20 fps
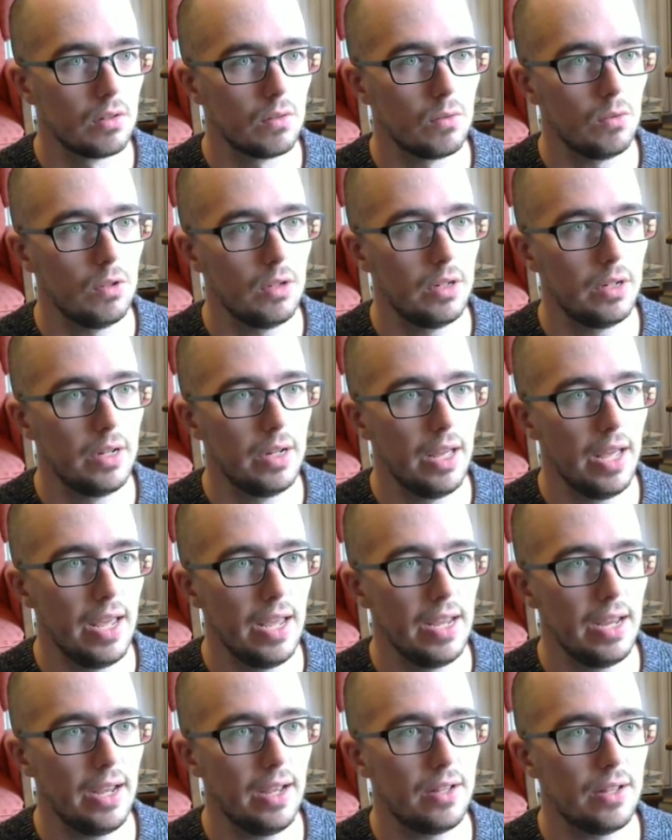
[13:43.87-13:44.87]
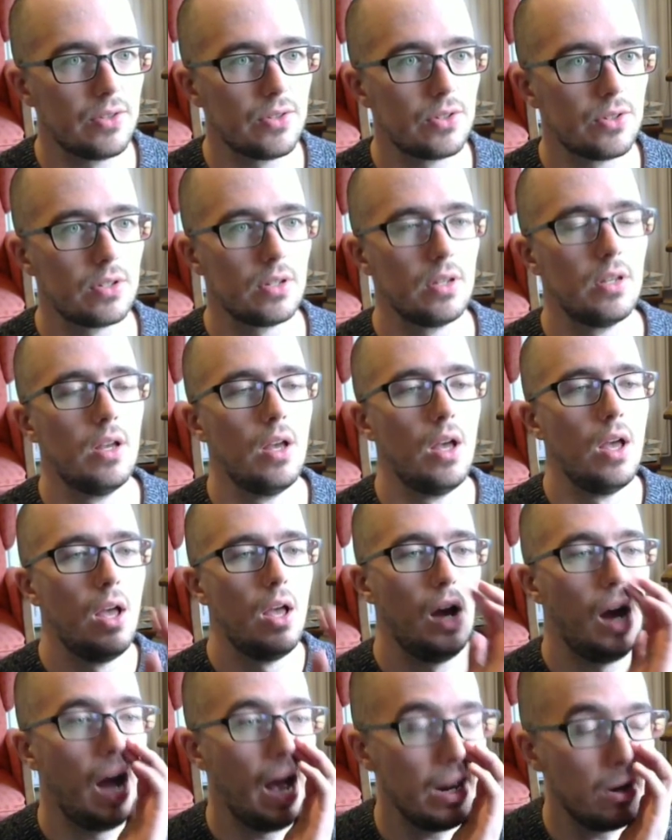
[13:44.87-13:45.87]
1 AS.
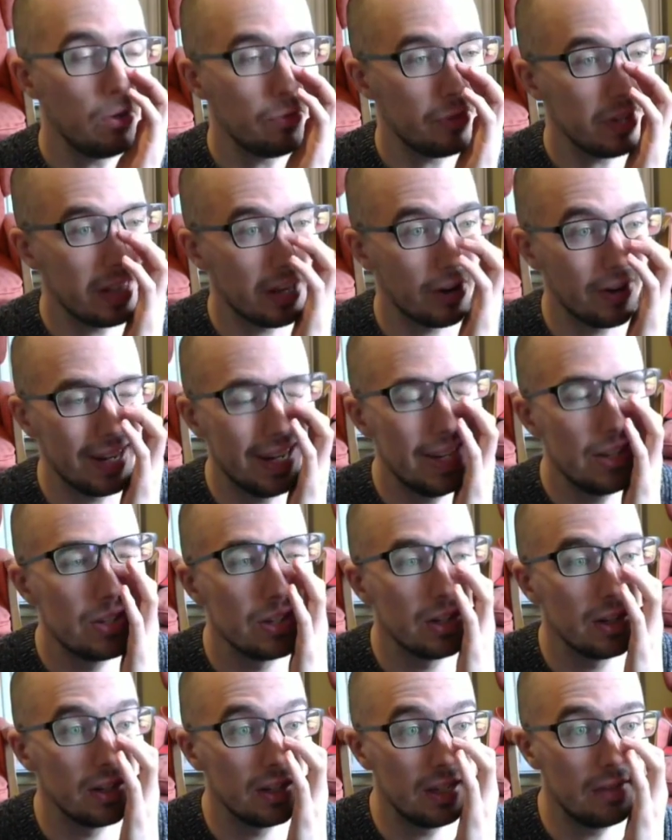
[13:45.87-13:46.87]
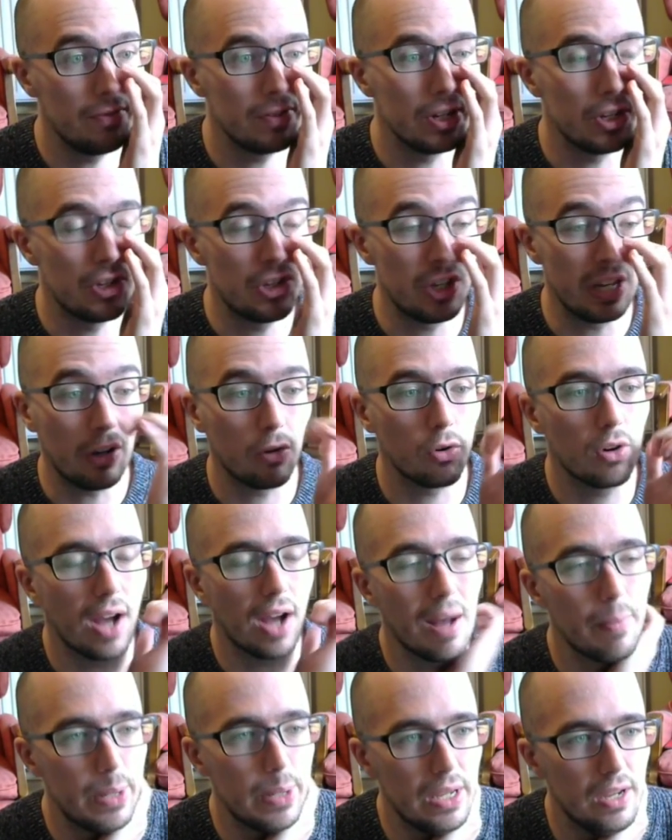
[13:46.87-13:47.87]
I don't think there is even a single
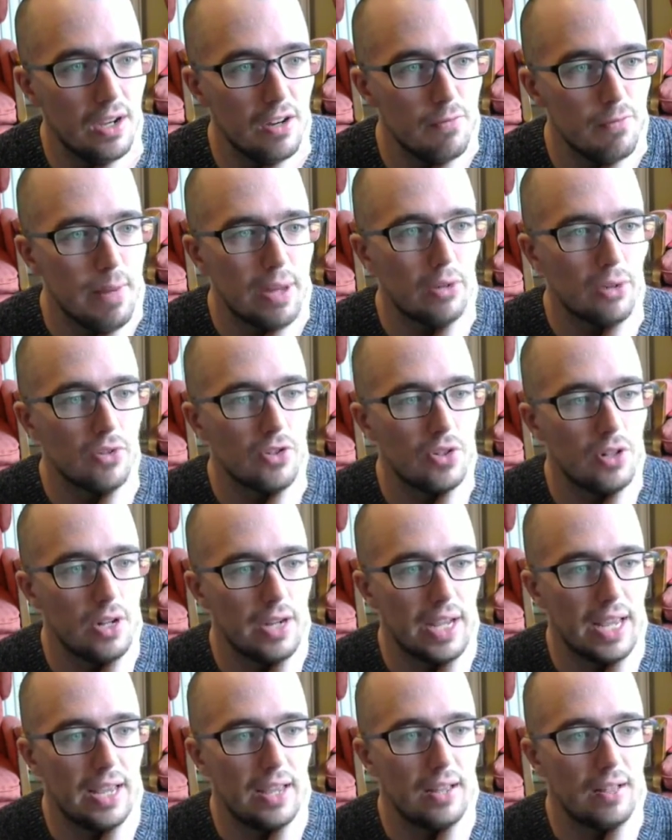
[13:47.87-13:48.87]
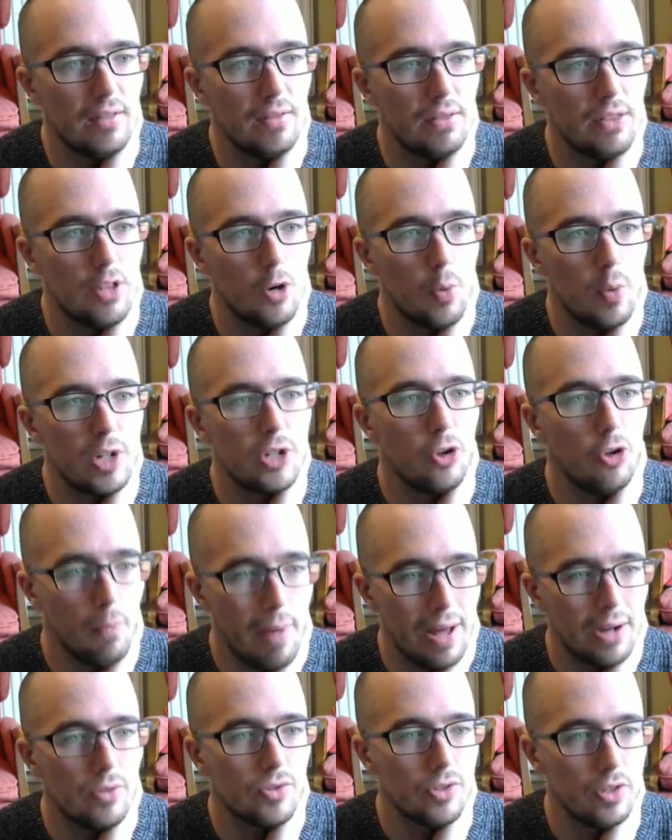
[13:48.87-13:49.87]
copy of Metal Slug, the original
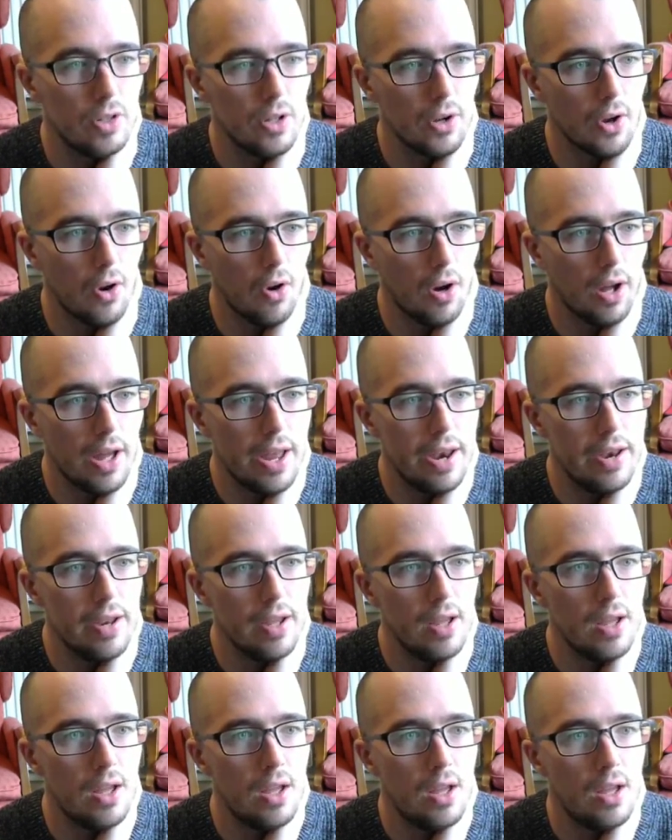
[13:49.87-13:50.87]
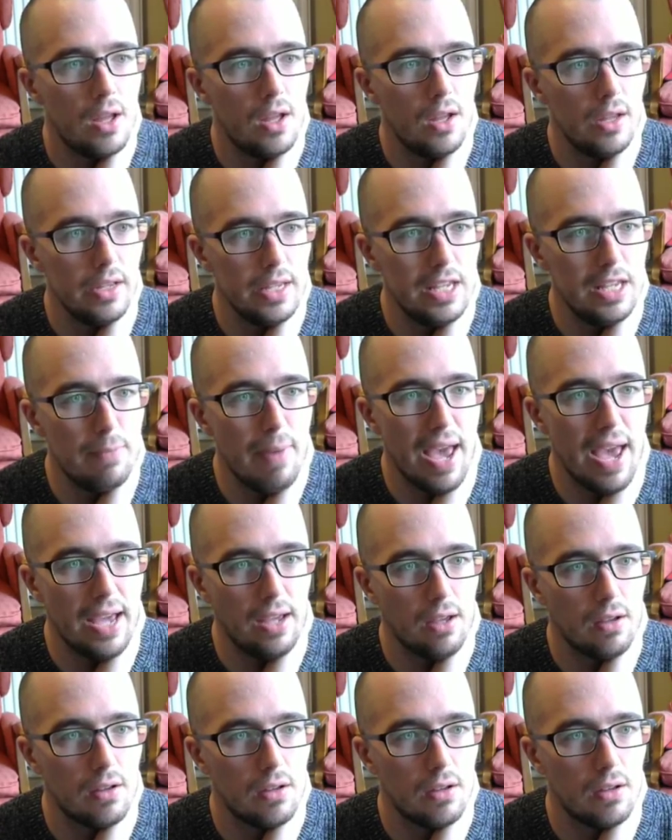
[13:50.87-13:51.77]
Metal Slug, on eBay.